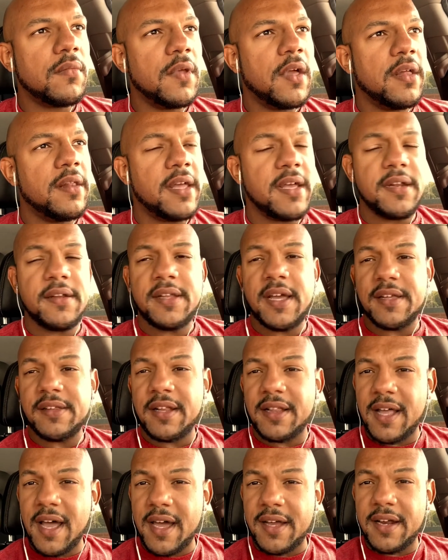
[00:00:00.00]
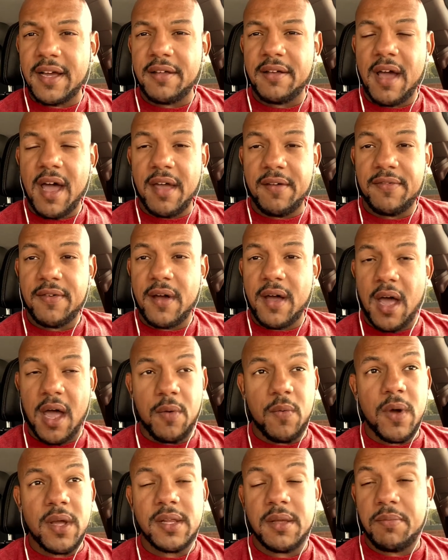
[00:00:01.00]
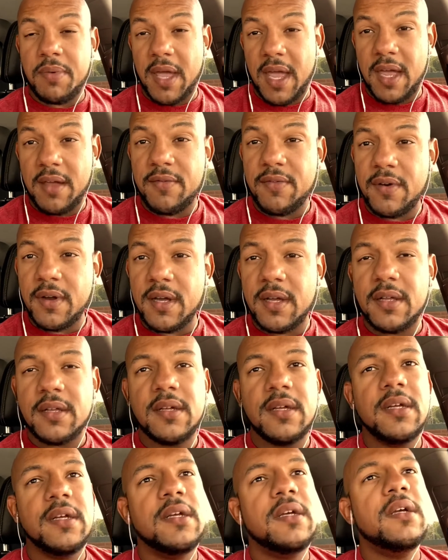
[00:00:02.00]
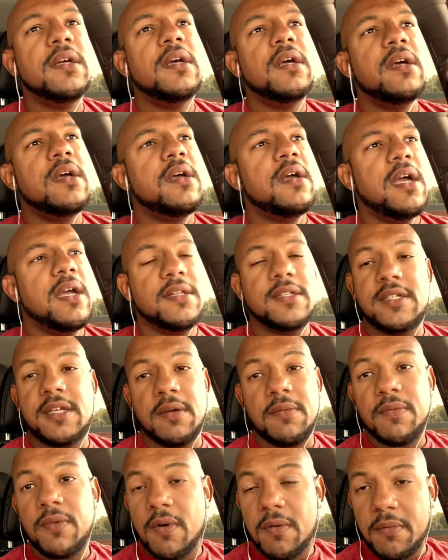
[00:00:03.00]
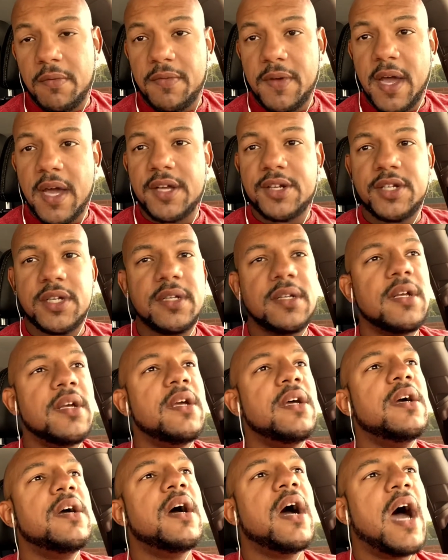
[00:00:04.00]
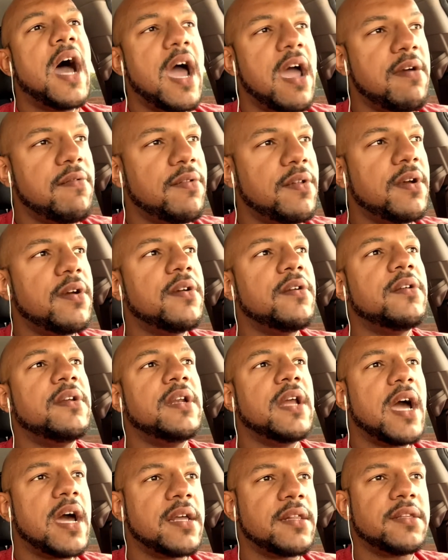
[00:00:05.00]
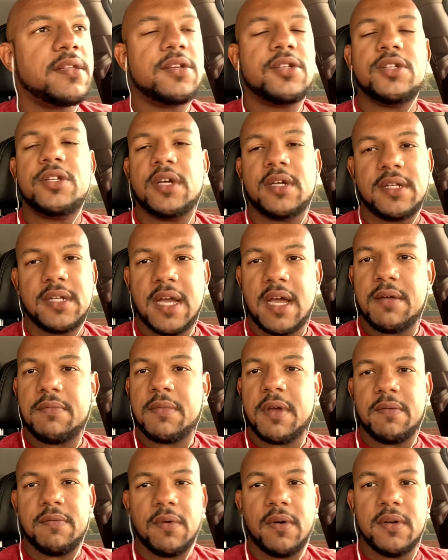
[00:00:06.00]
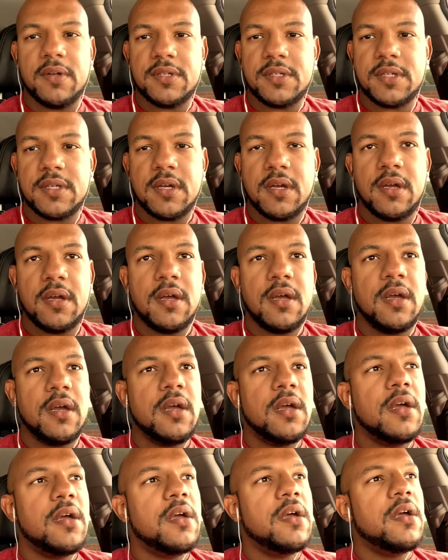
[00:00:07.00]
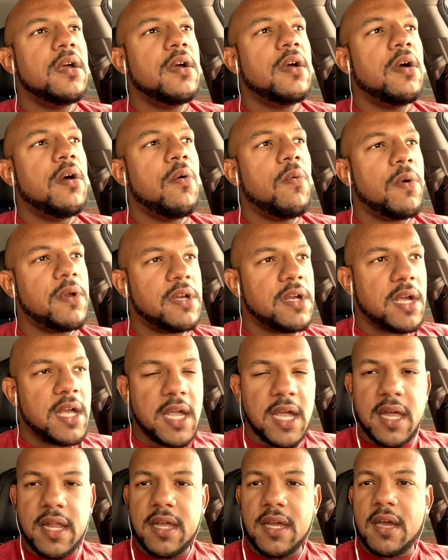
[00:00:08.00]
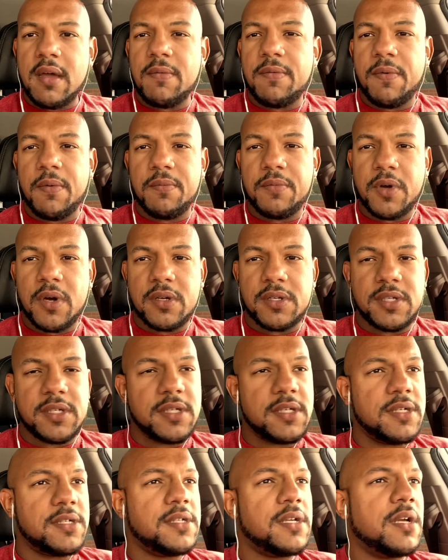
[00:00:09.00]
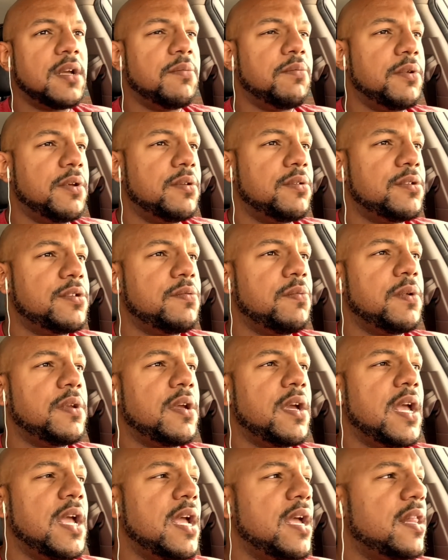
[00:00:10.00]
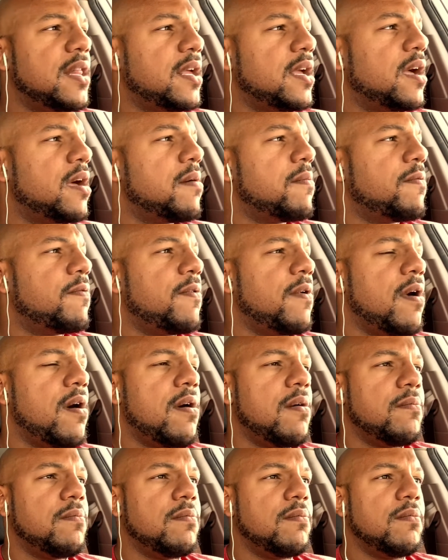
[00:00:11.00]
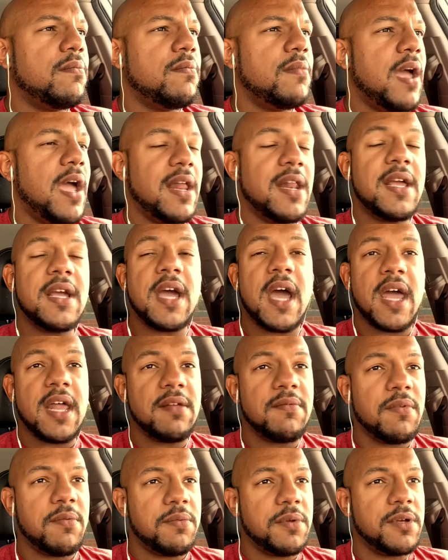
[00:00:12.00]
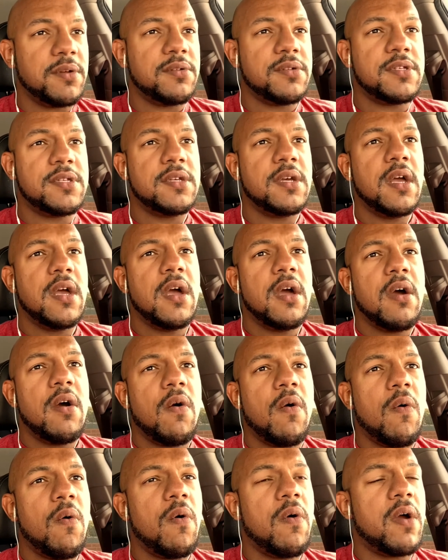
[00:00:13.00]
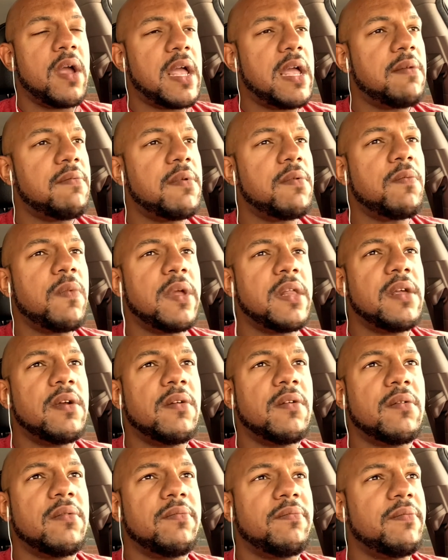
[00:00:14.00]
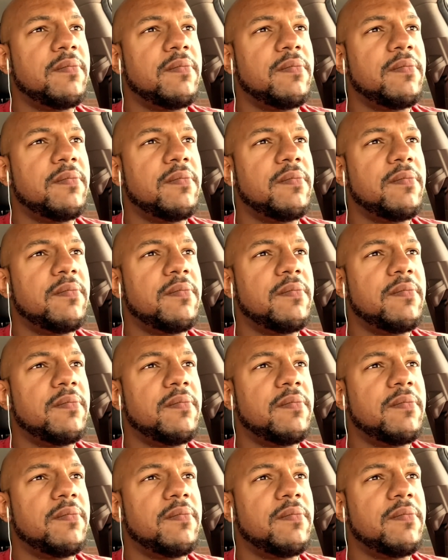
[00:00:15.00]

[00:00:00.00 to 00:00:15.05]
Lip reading: later down the line, I wind up paying for it in some form or fashion. I've learned not to shut down my voice. When you're healing up from narcissistic abuse, when you're healing up from any kind of abuse, or even when you're